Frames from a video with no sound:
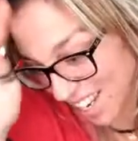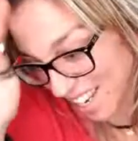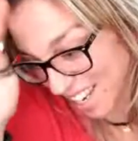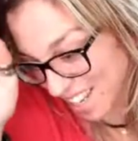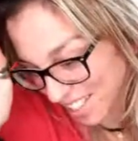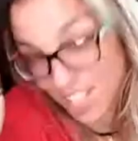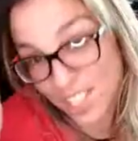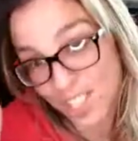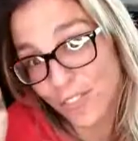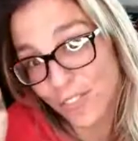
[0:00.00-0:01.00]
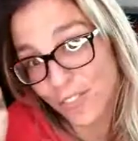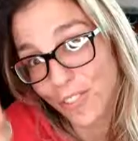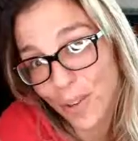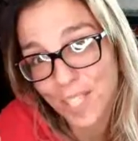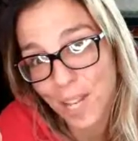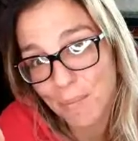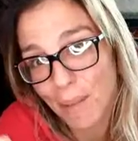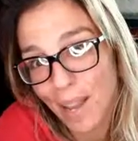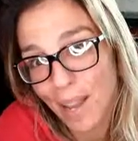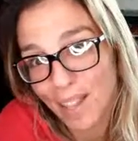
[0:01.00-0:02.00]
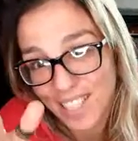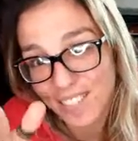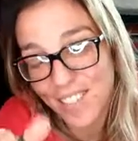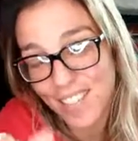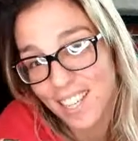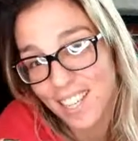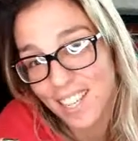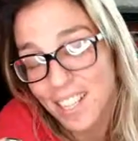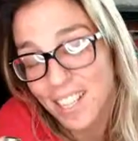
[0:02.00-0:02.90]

you guys, you're focused on balance and everything else.